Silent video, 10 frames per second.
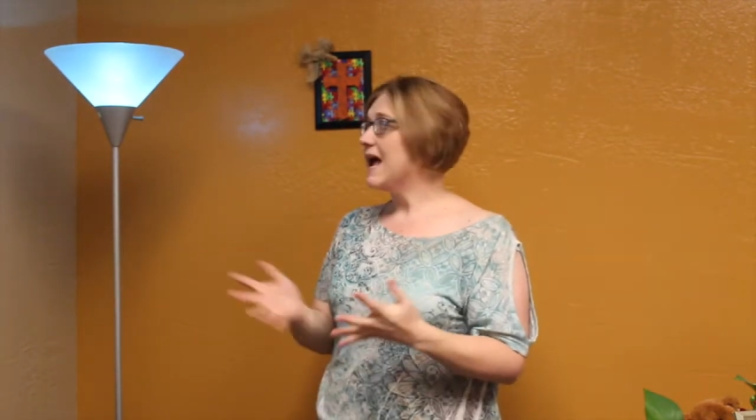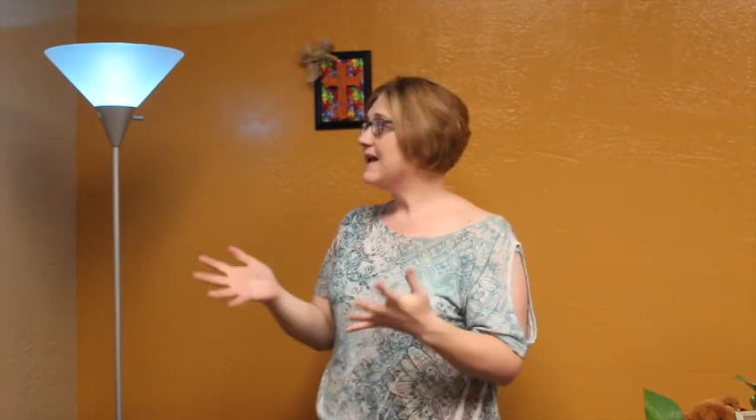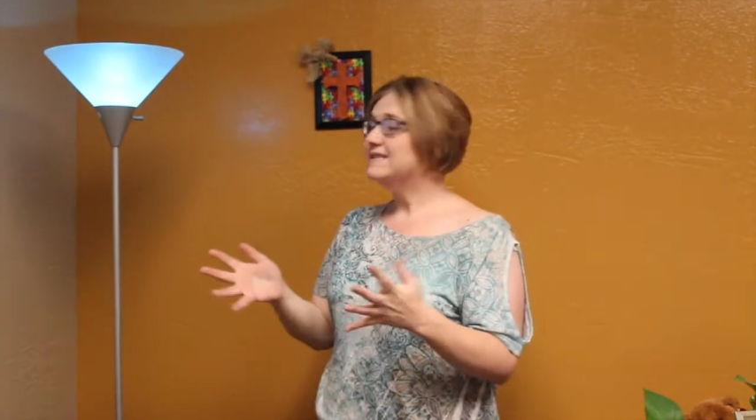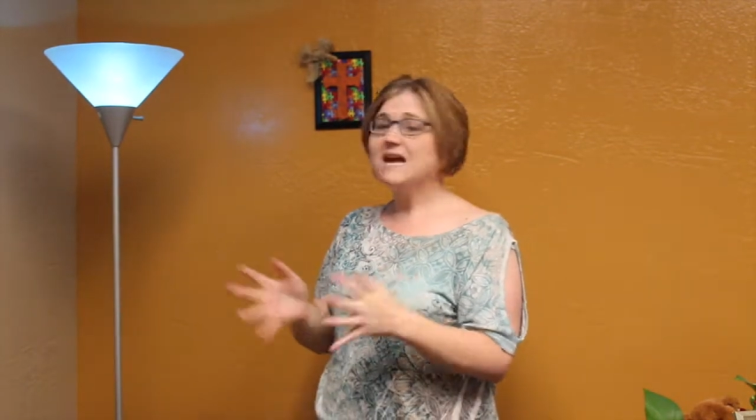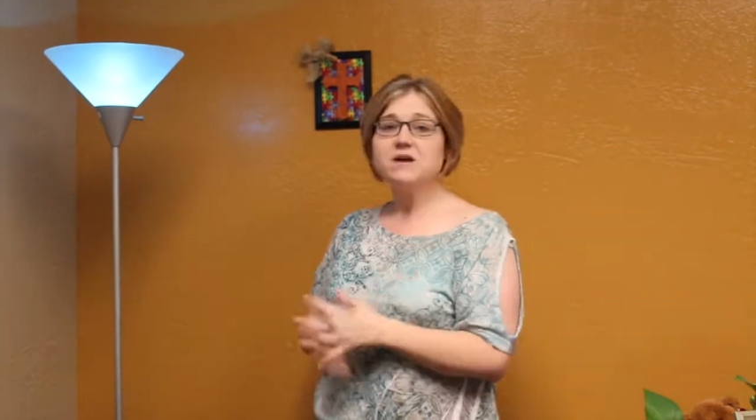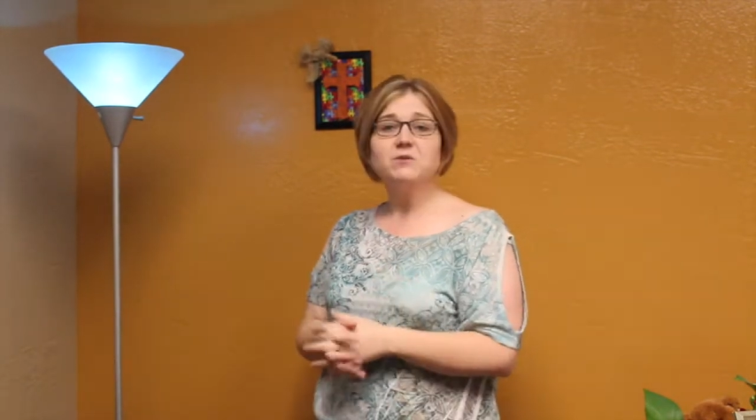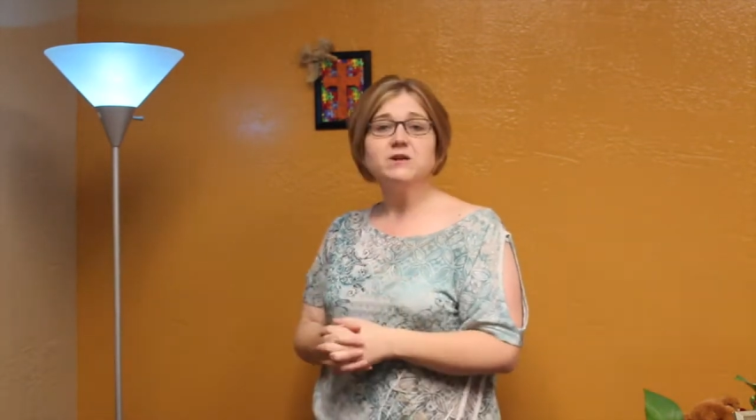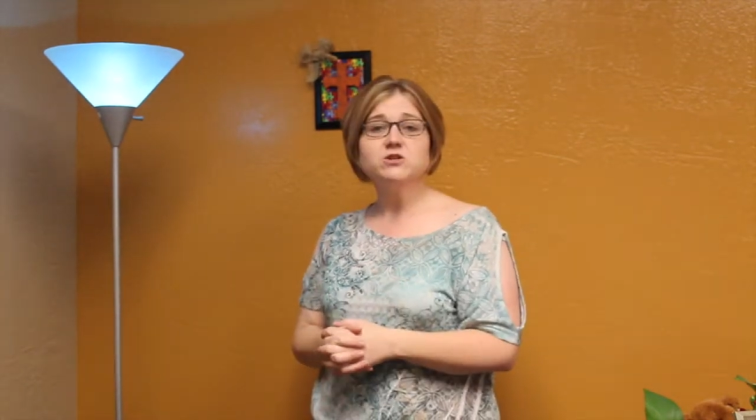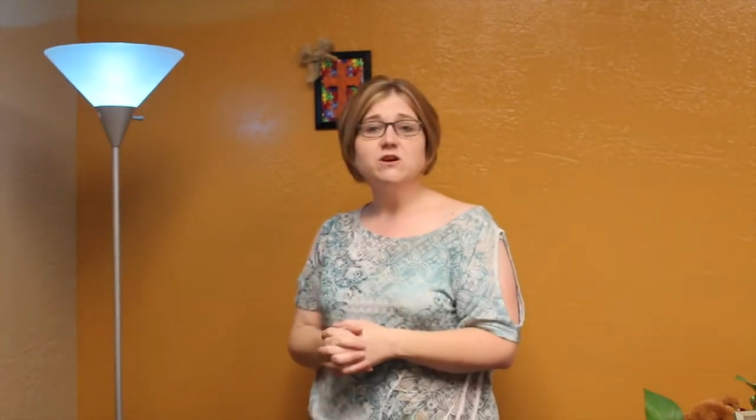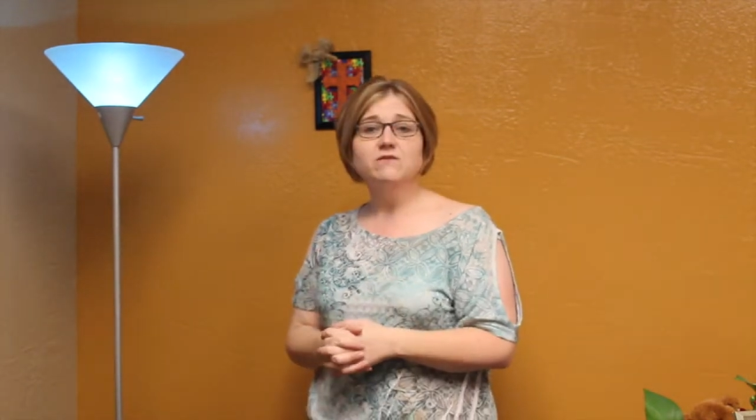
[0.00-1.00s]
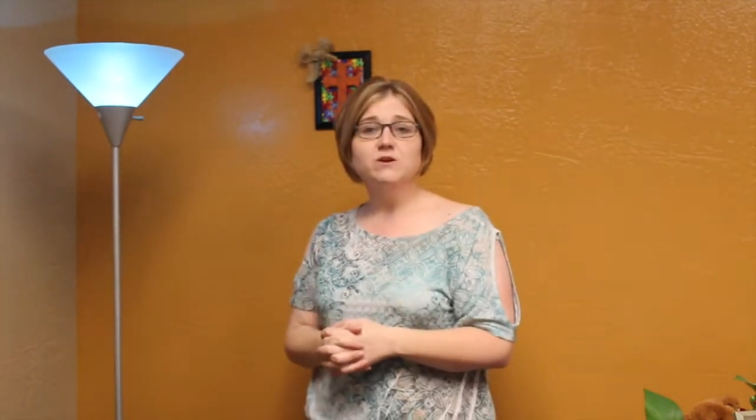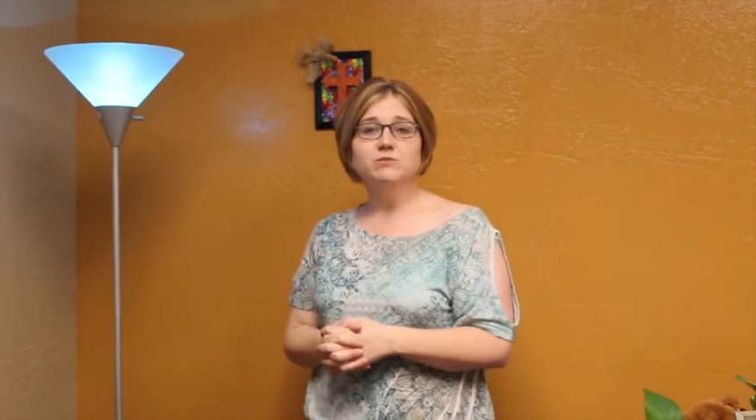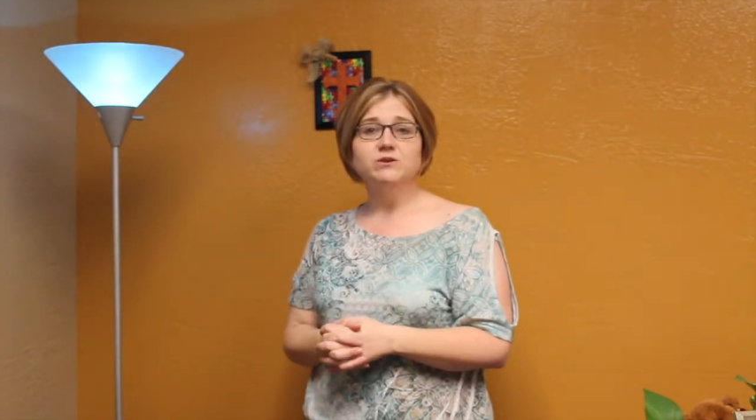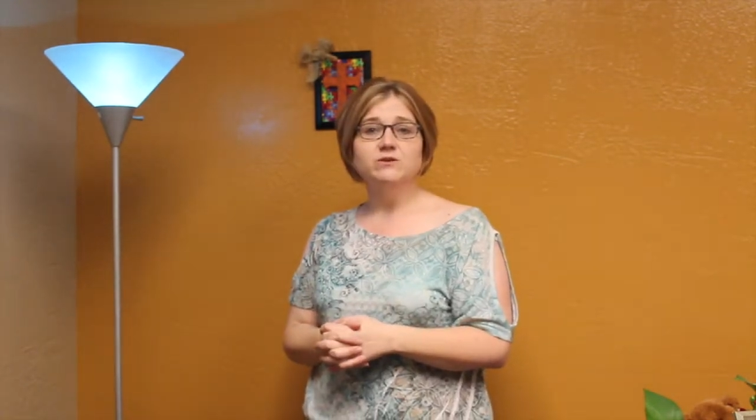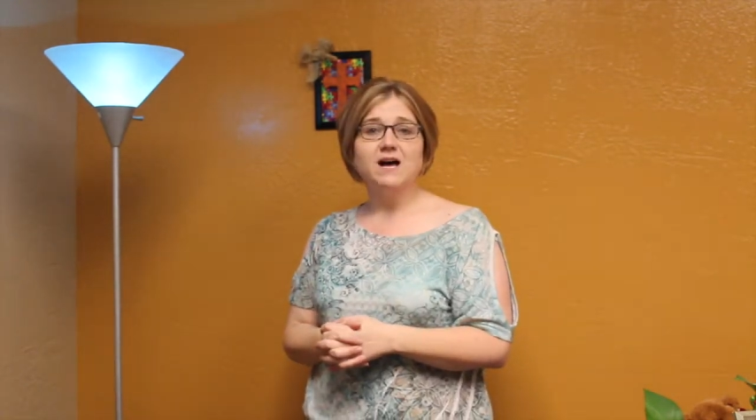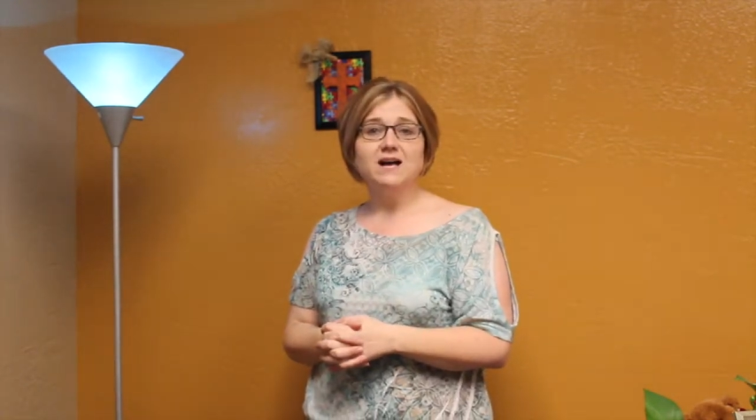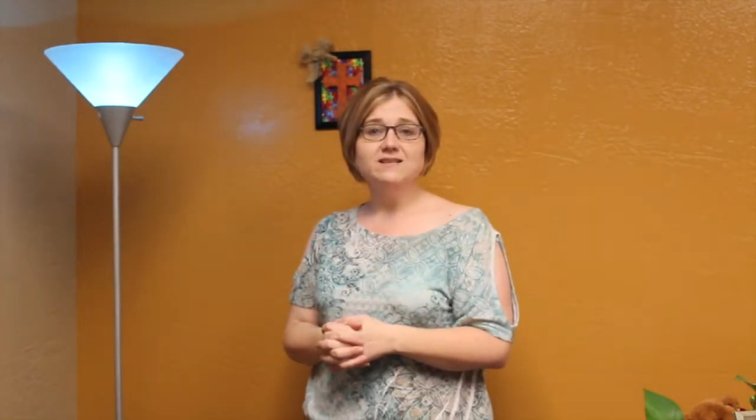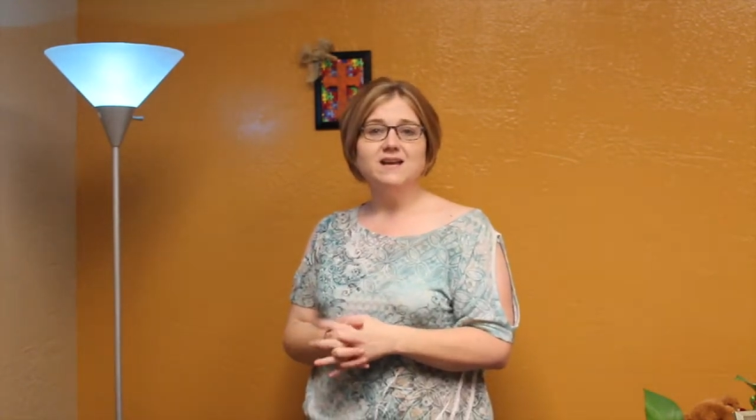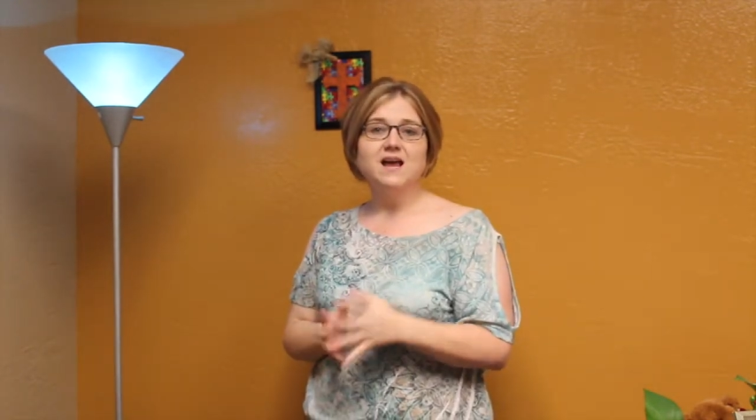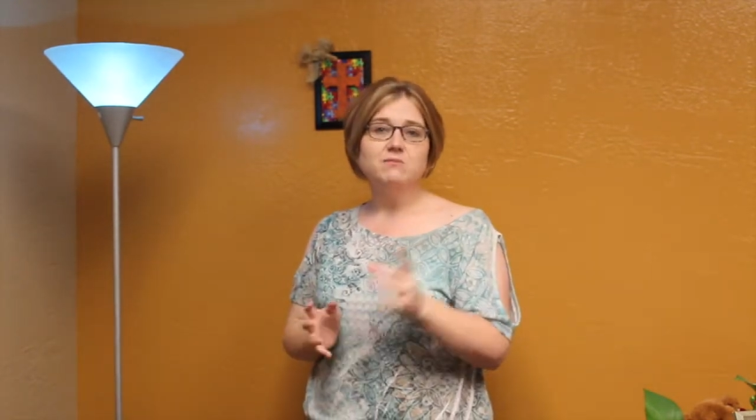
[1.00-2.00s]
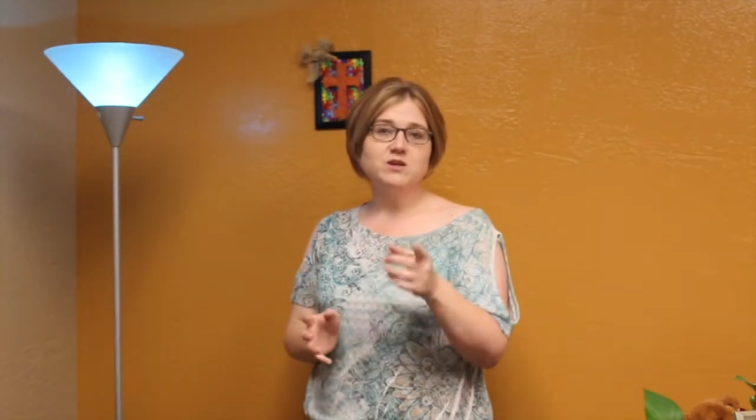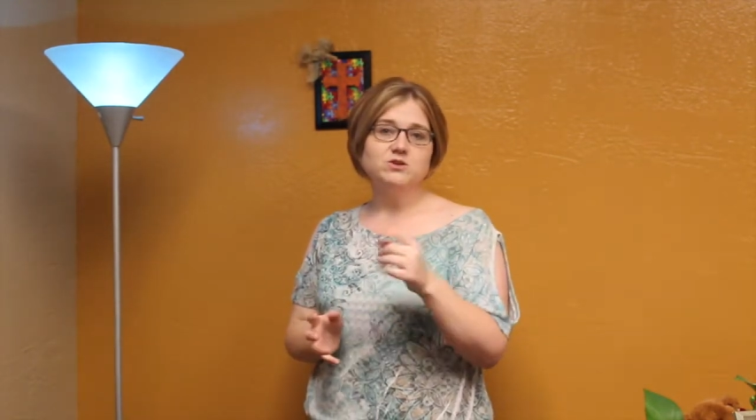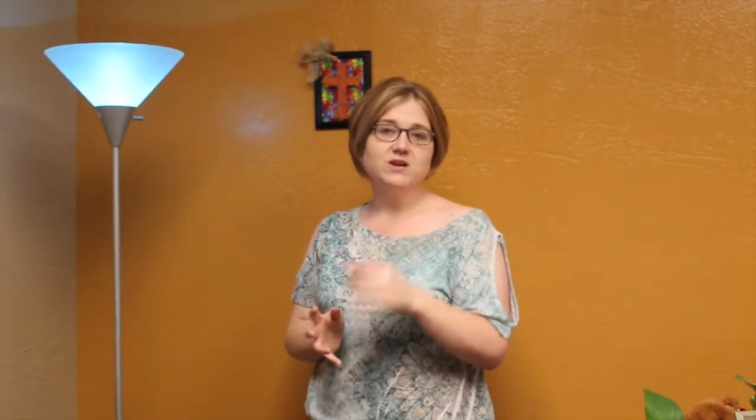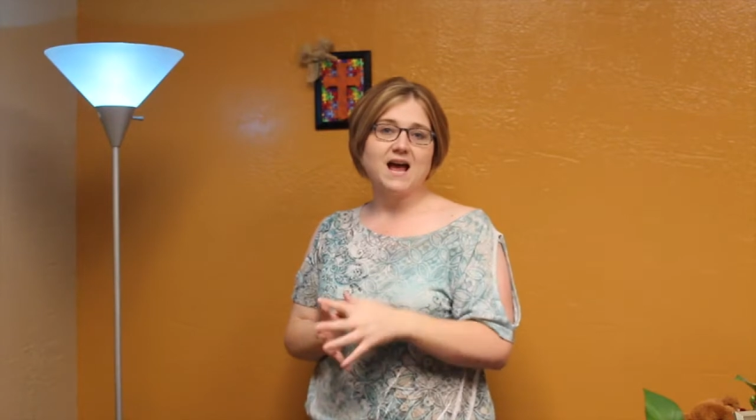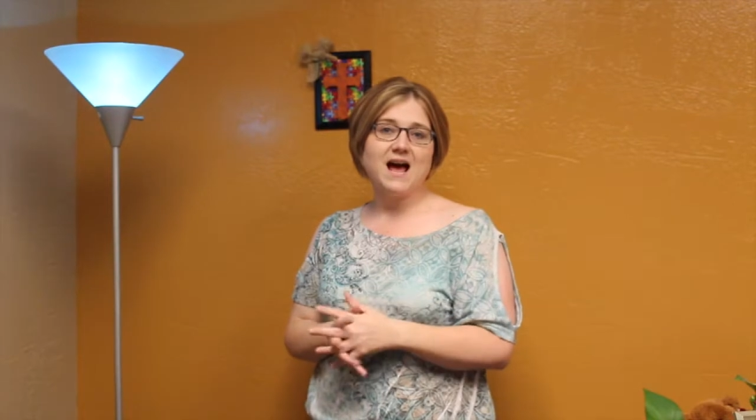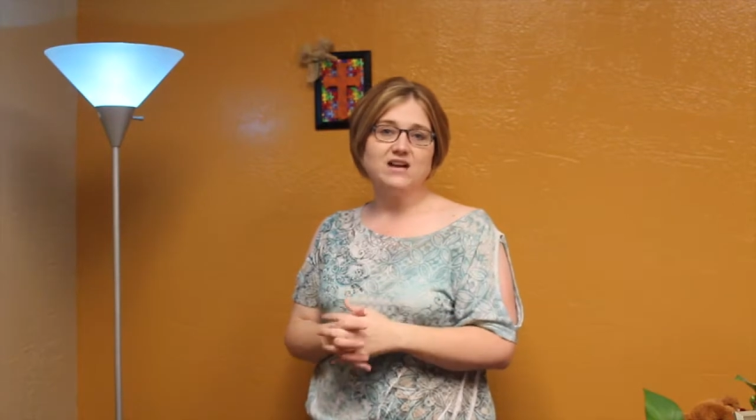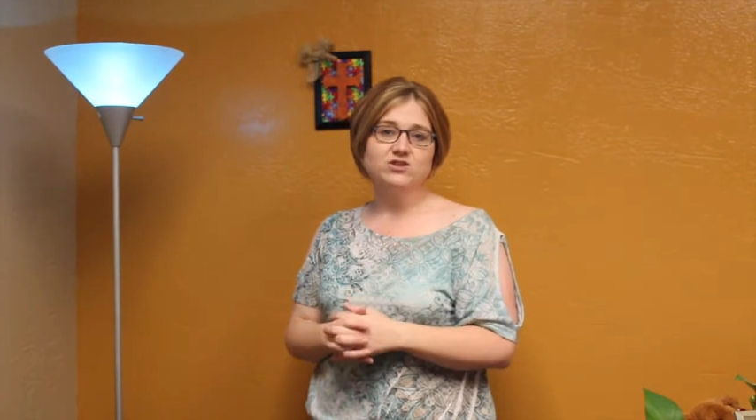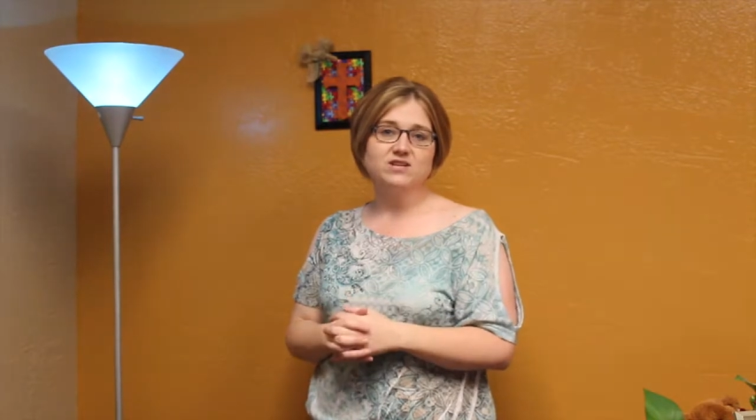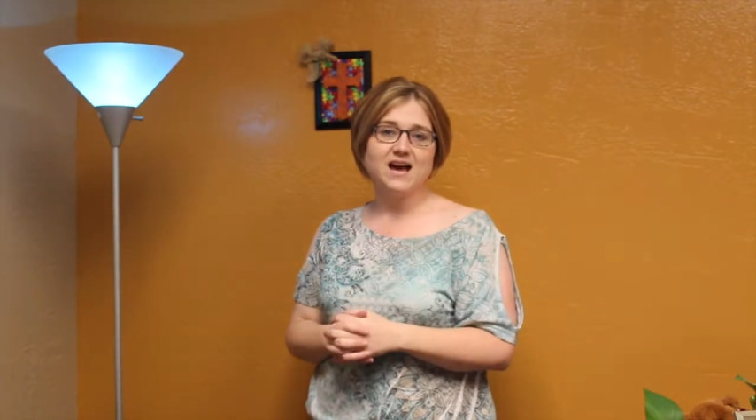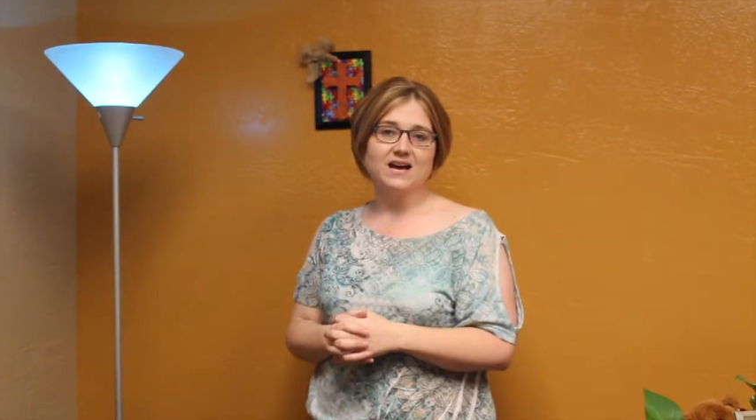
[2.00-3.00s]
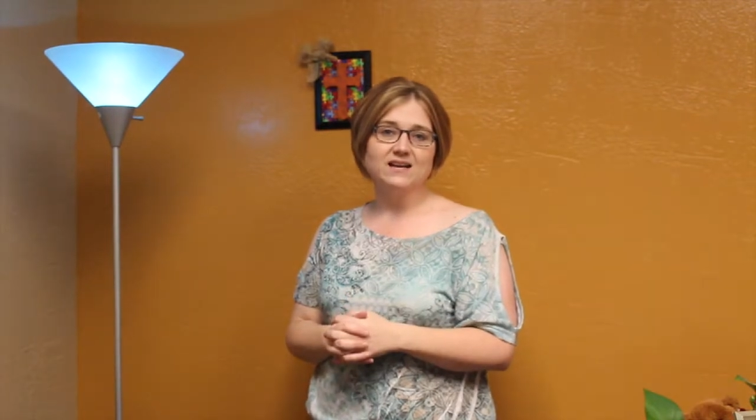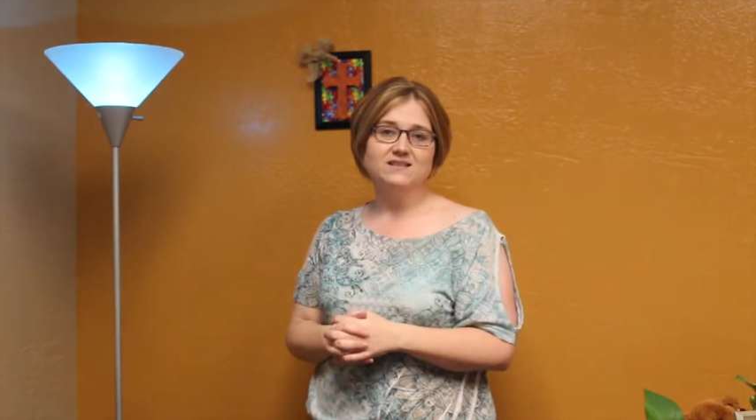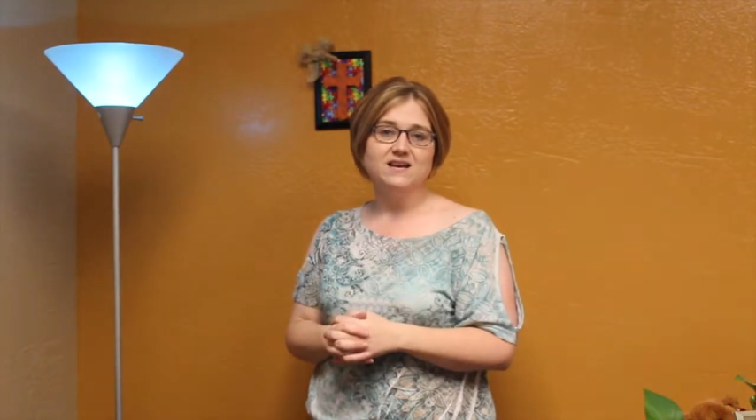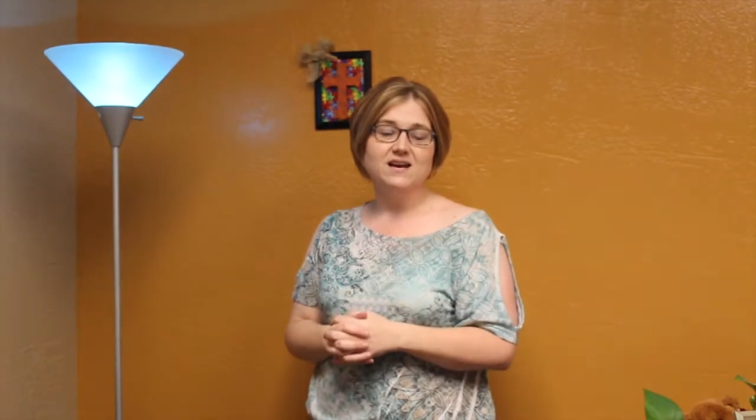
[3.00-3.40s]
And hey, take a picture of your blue light and make sure you hashtag it,